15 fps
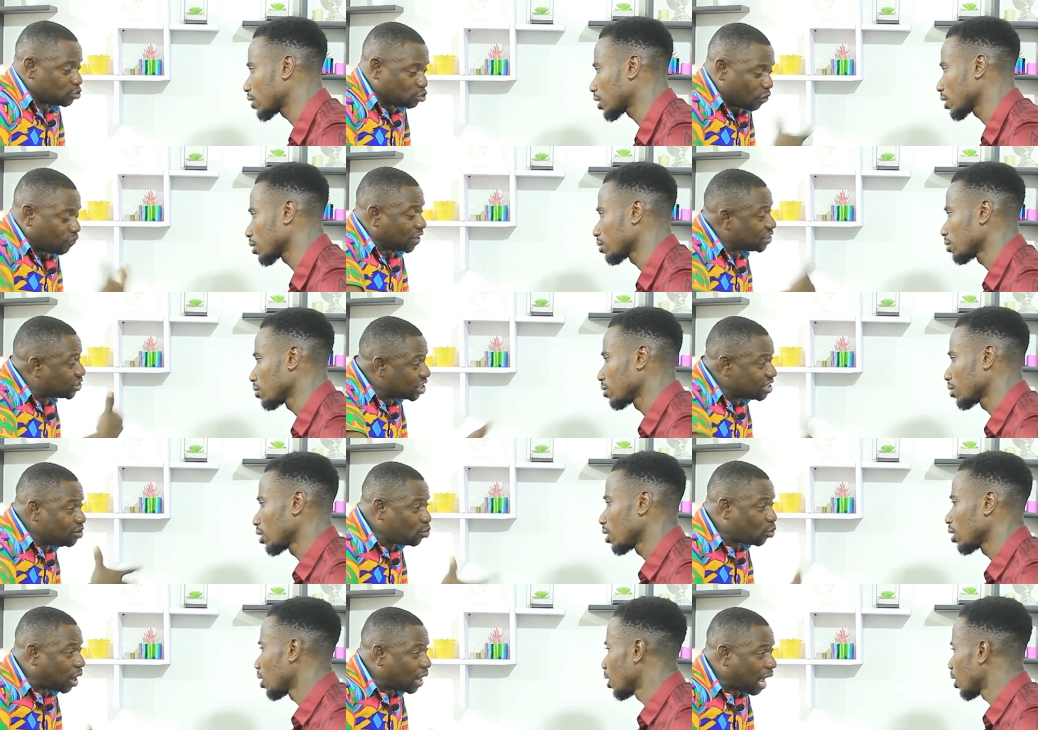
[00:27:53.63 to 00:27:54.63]
Speaker 1: So fun
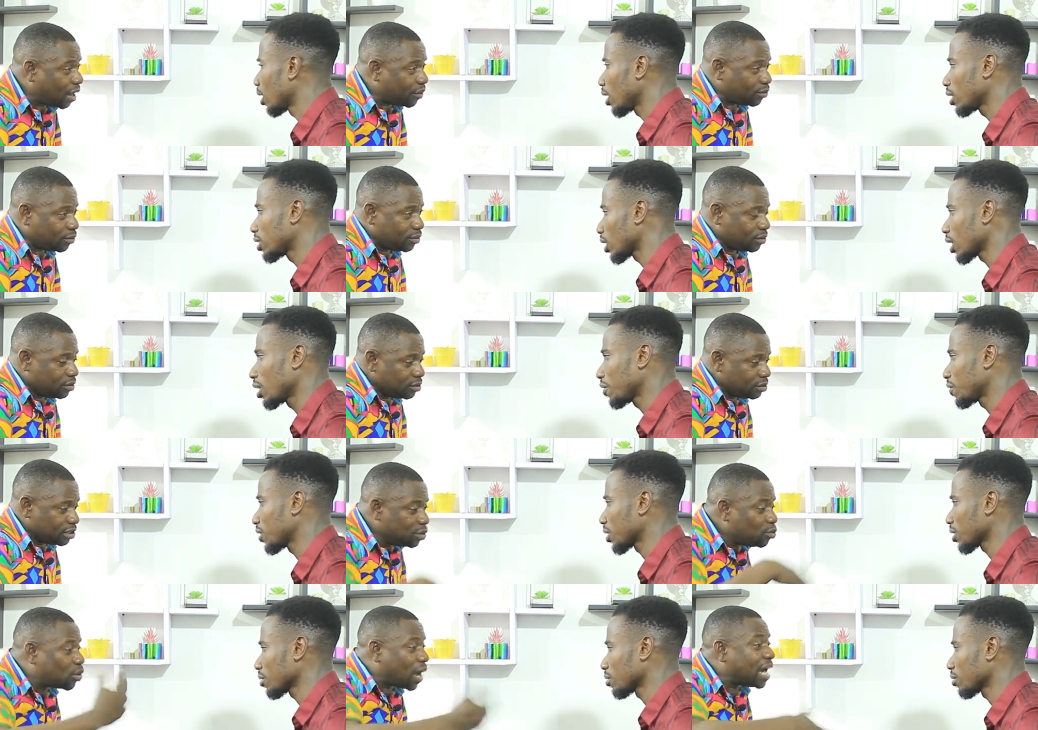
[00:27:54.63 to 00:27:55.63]
training Kualano is a gift.
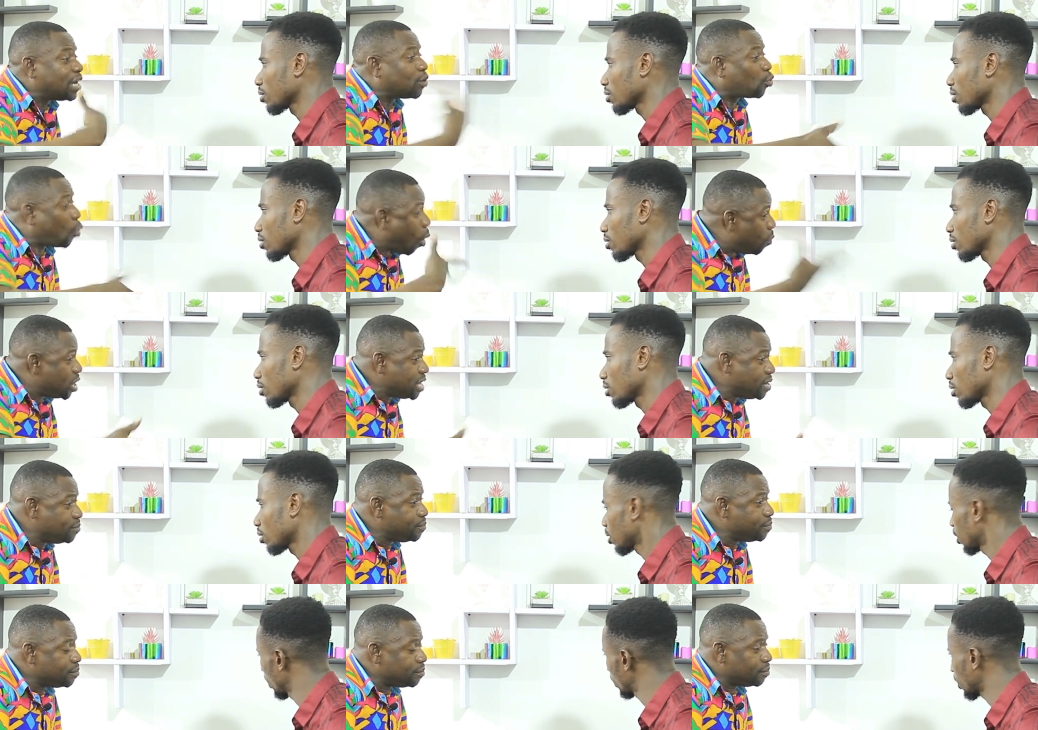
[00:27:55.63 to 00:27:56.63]
Tinkrani
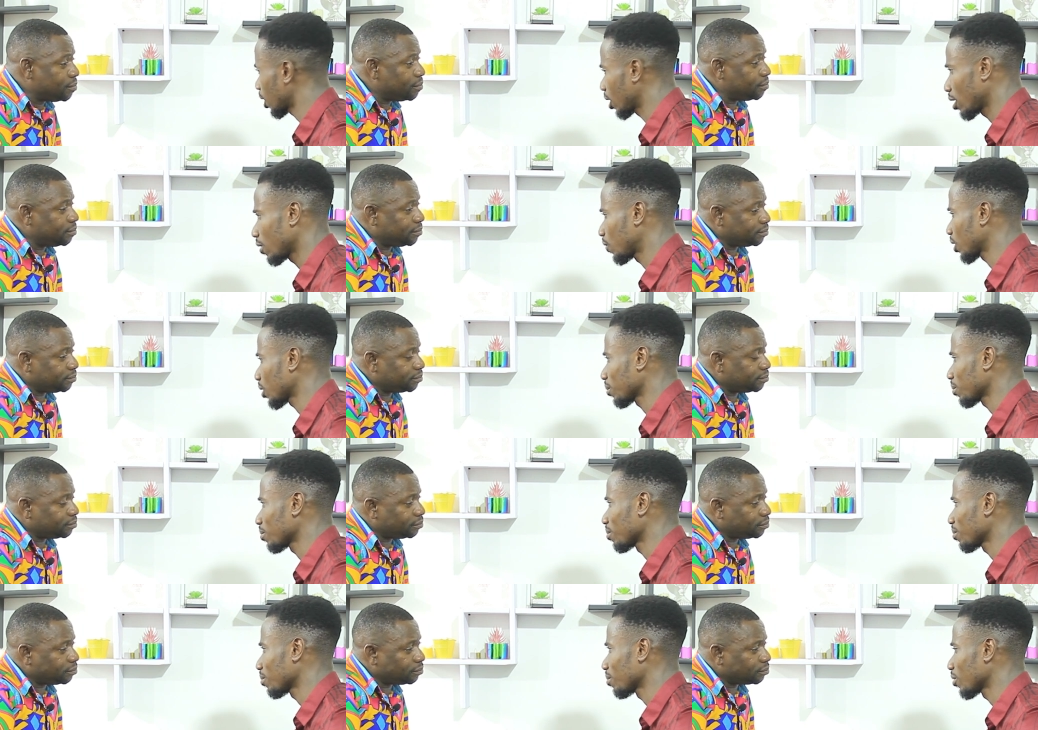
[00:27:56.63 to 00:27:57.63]
Comonim is a gift.
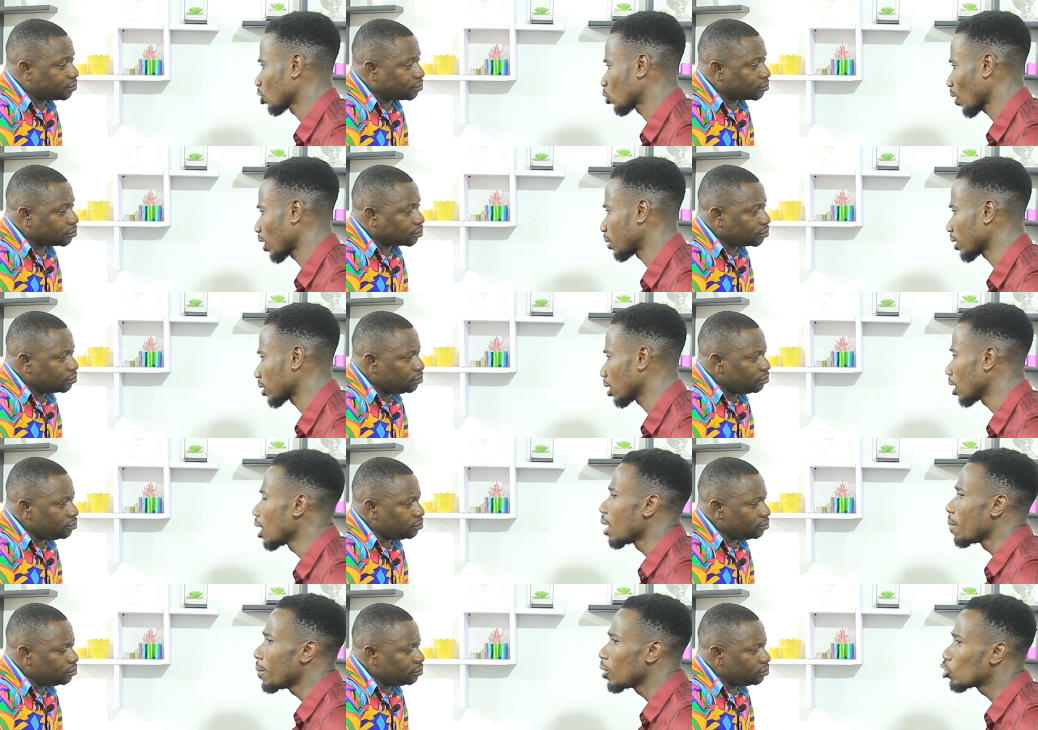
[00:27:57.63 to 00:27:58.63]
Speaker 2: So what must
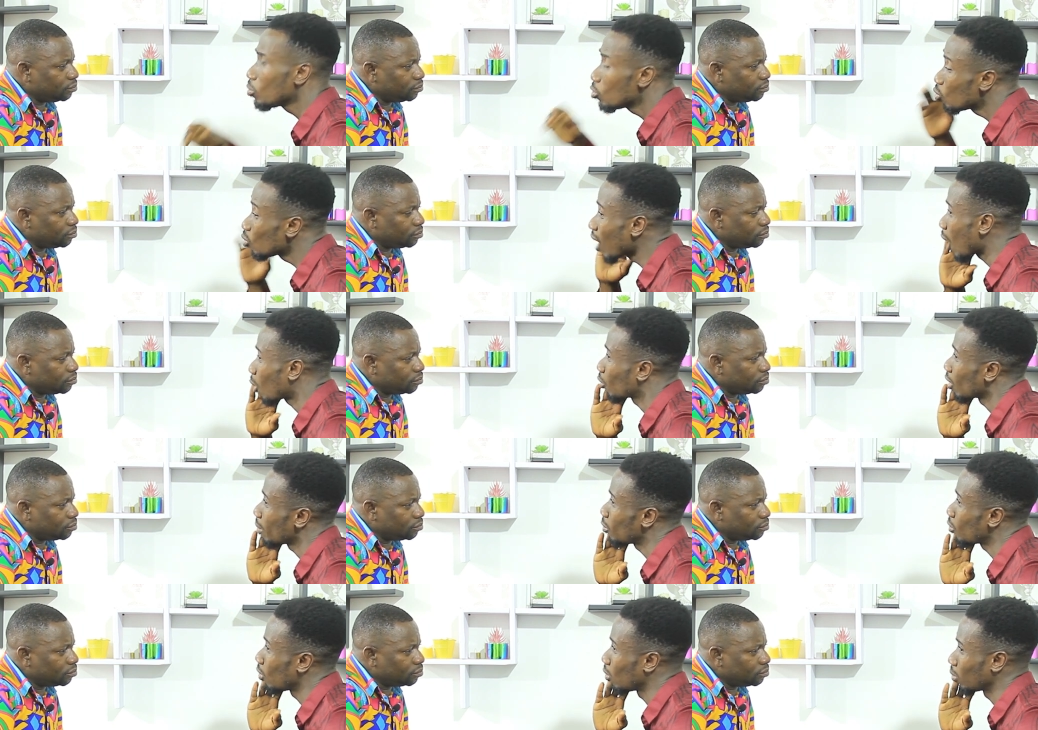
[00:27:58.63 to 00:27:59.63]
me to me who I
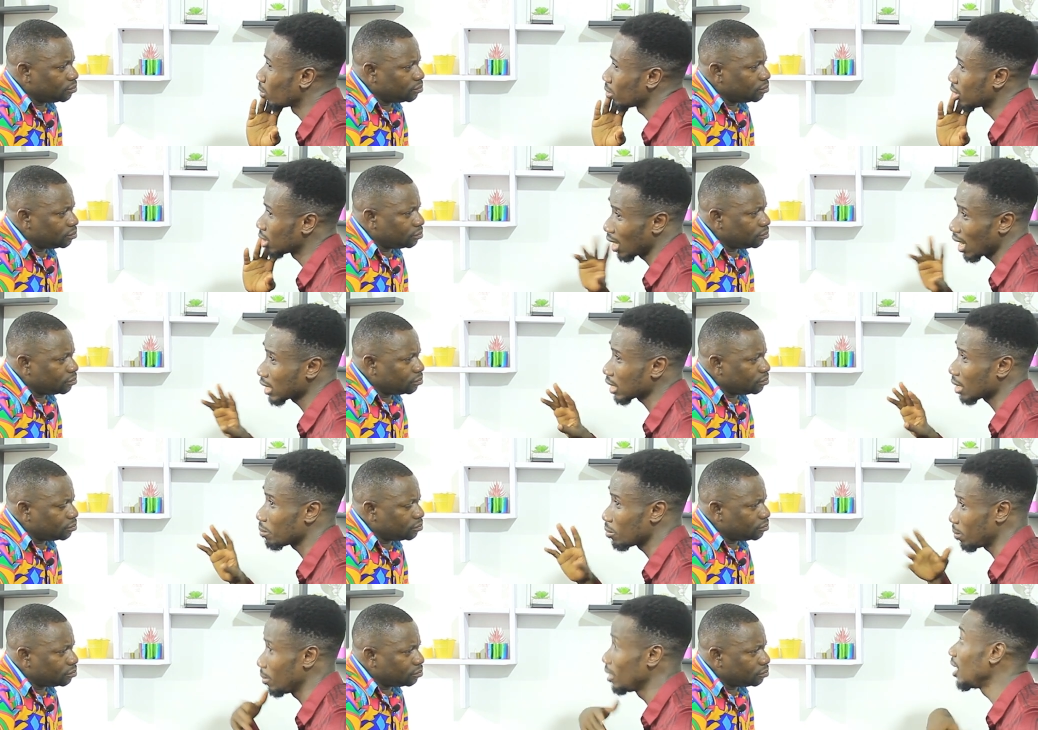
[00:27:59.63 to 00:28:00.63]
crab you the last
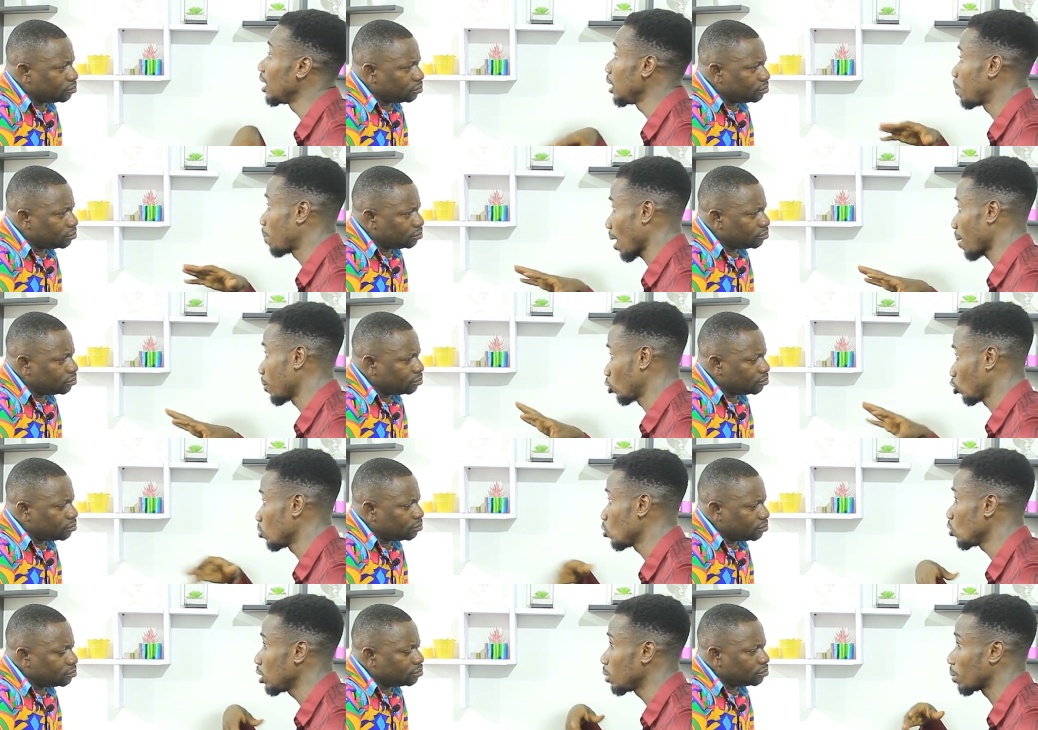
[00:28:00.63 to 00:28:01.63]
time me any part me to
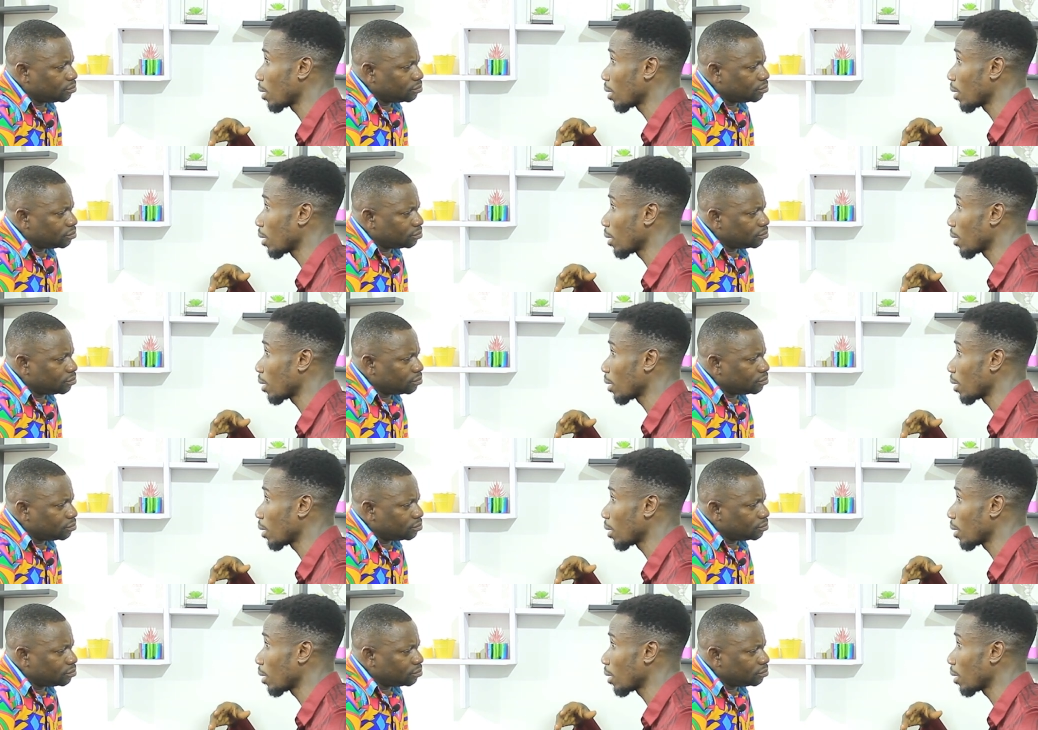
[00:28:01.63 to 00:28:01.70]
me who ni